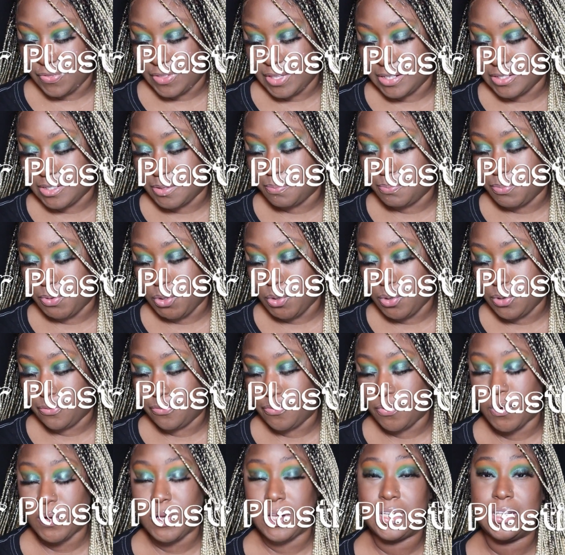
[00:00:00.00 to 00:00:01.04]
this
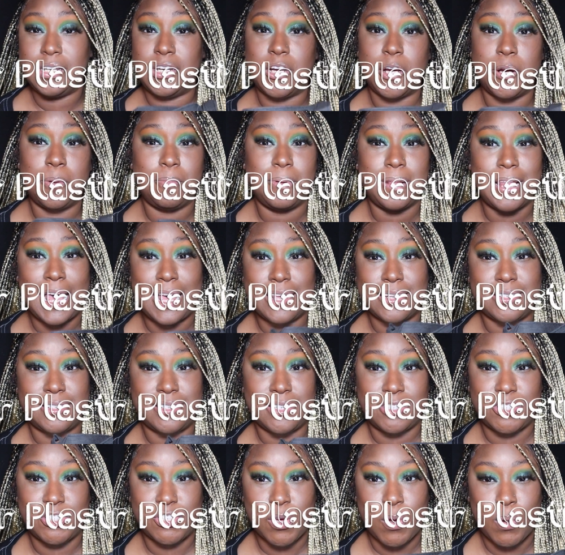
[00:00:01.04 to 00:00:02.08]
beautiful clear
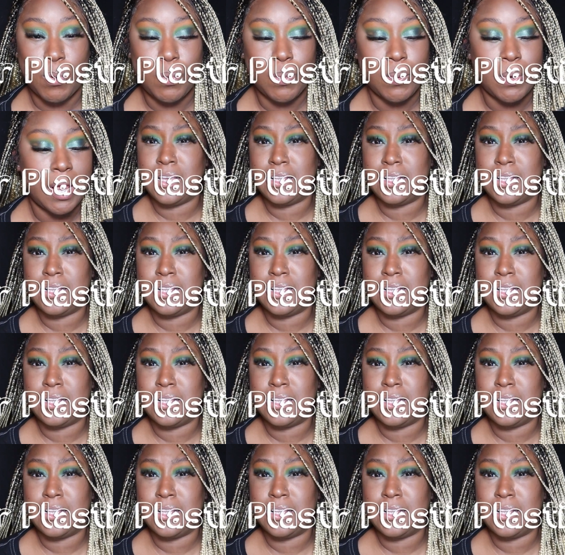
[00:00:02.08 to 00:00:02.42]
plastic tote.